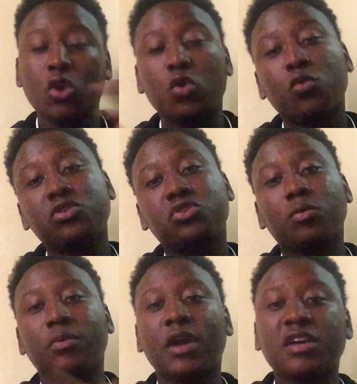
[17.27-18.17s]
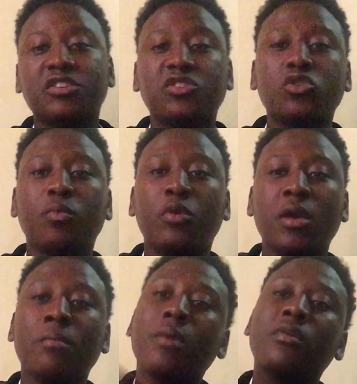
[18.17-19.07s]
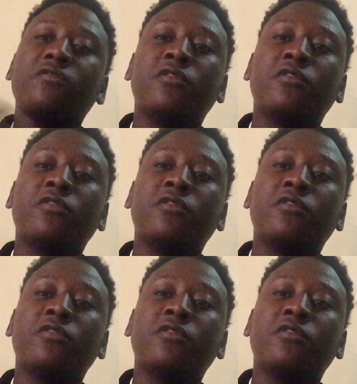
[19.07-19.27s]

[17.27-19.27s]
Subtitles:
Yo, what's up guys, it's your boy Mohamed